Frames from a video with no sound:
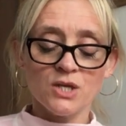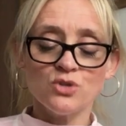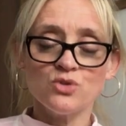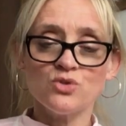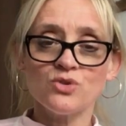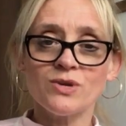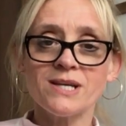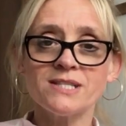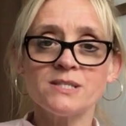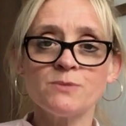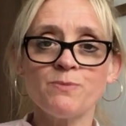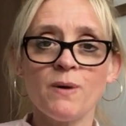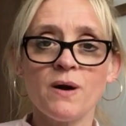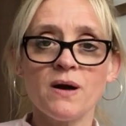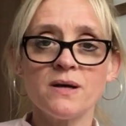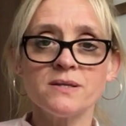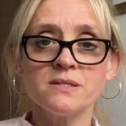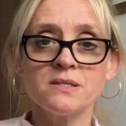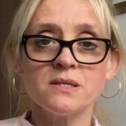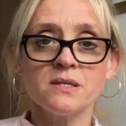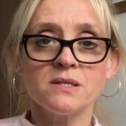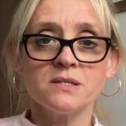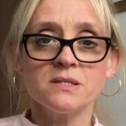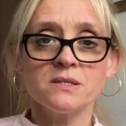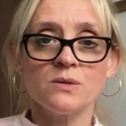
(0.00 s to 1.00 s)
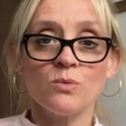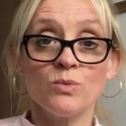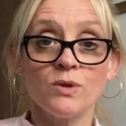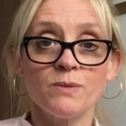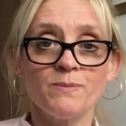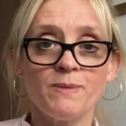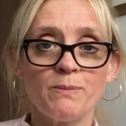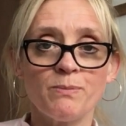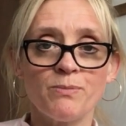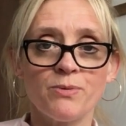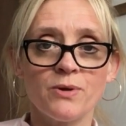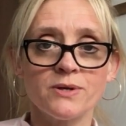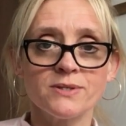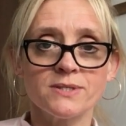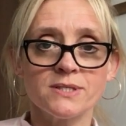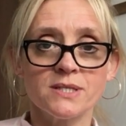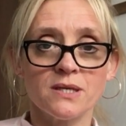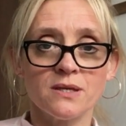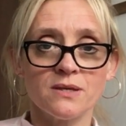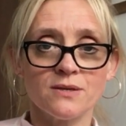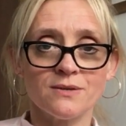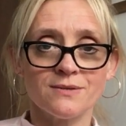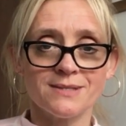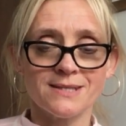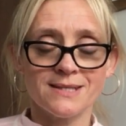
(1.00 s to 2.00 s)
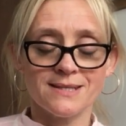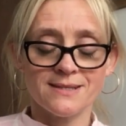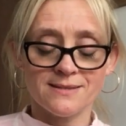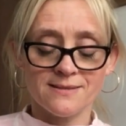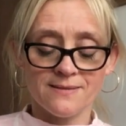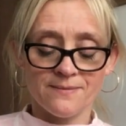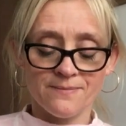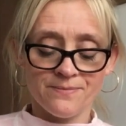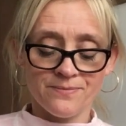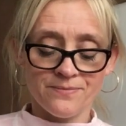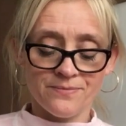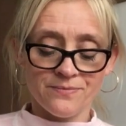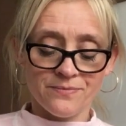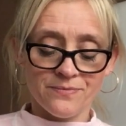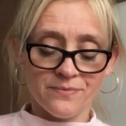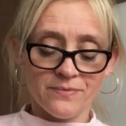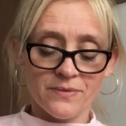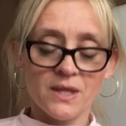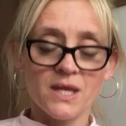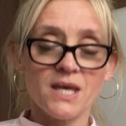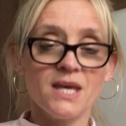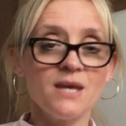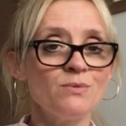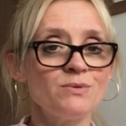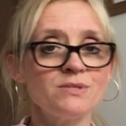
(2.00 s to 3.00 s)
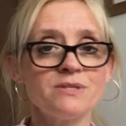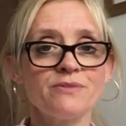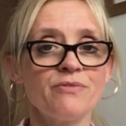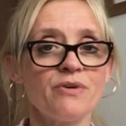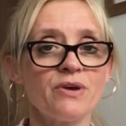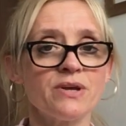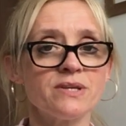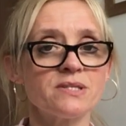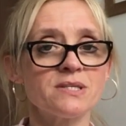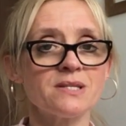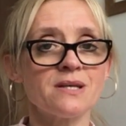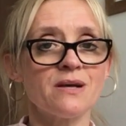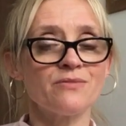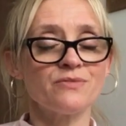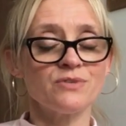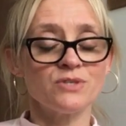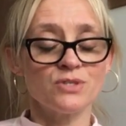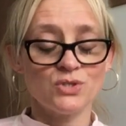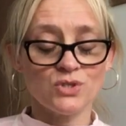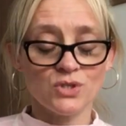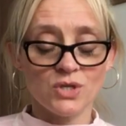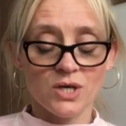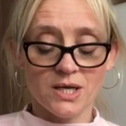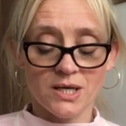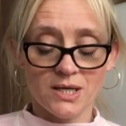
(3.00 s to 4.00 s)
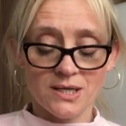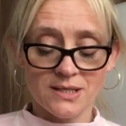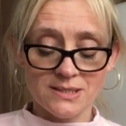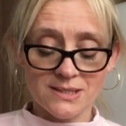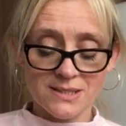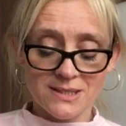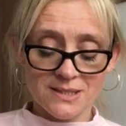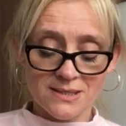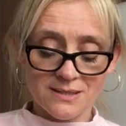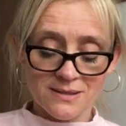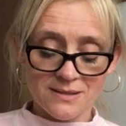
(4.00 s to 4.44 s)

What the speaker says: "Trespassers will be prosecuted." He was a very selfish giant.